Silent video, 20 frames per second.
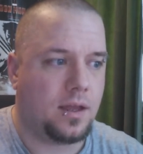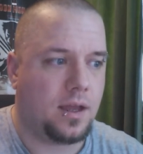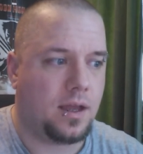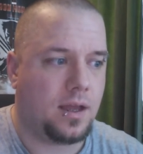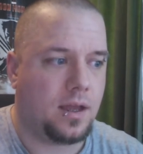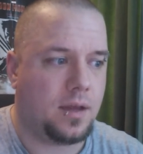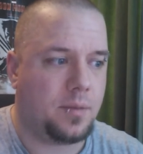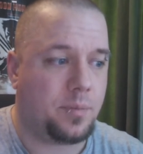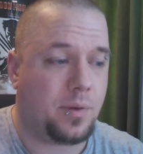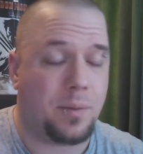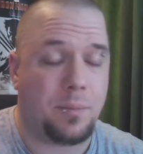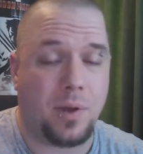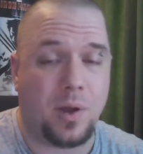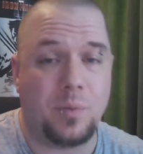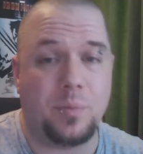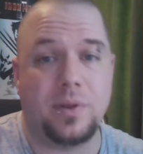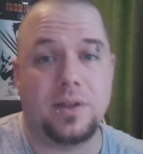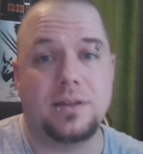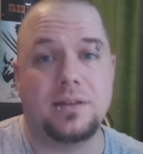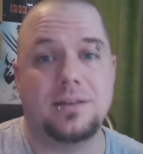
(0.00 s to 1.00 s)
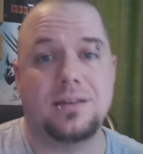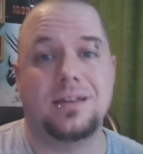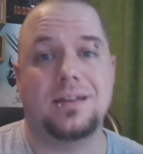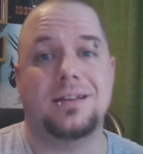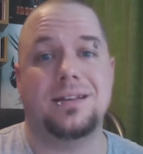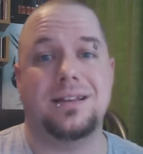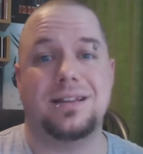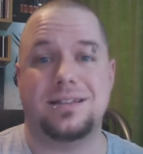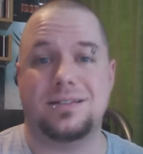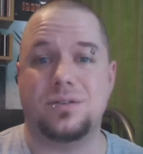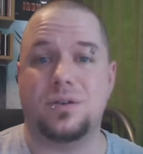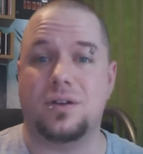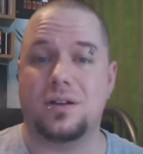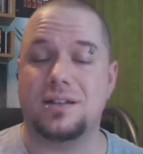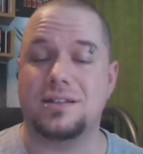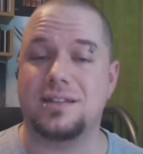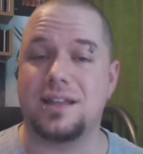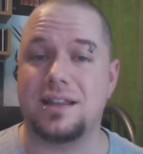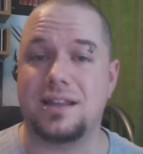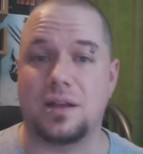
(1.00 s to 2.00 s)
but I'm hoping that it's not going
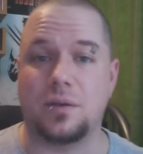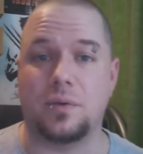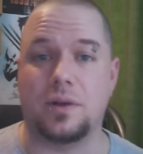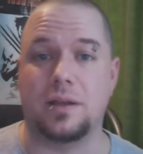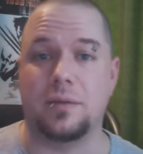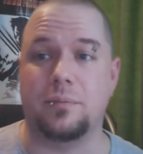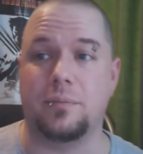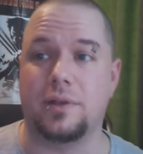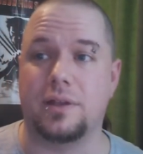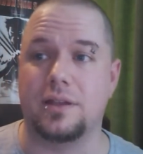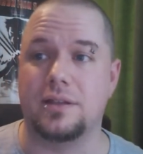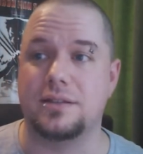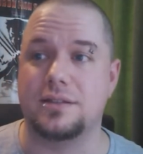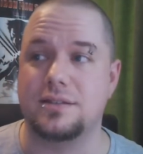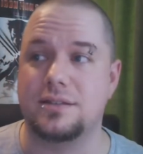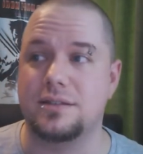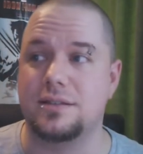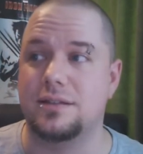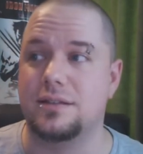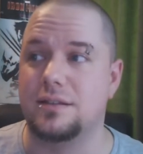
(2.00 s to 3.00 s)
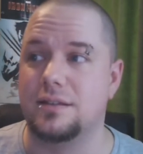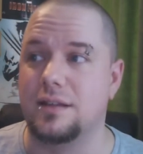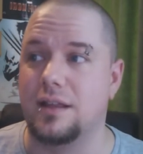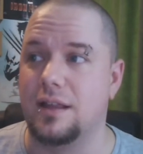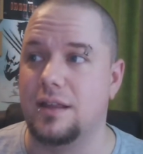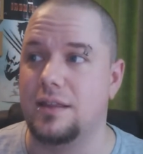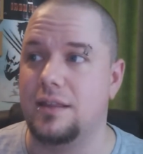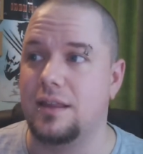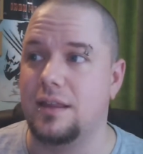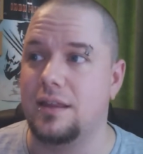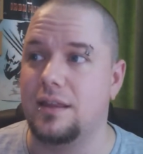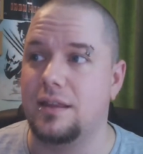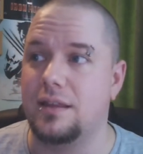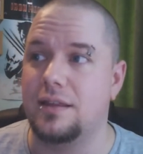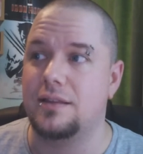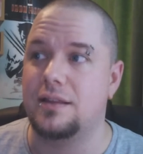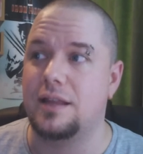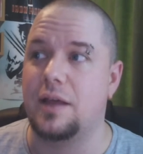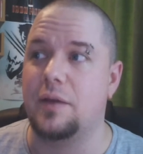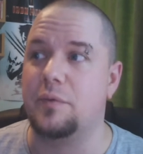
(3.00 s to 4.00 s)
to stay that way, because I think
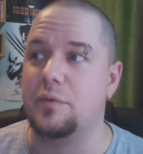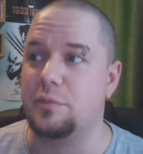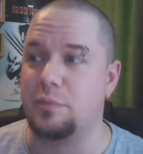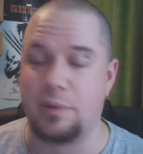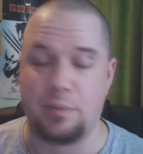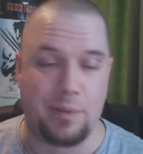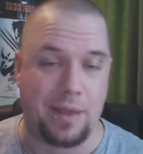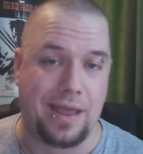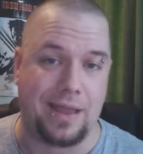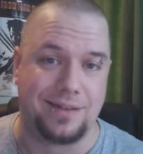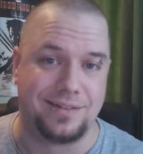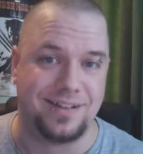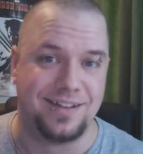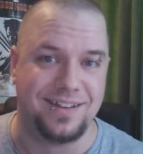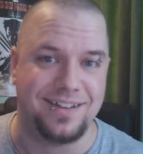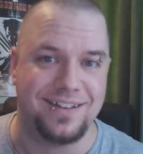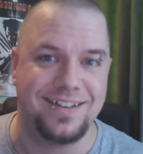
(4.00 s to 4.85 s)
that would be bad.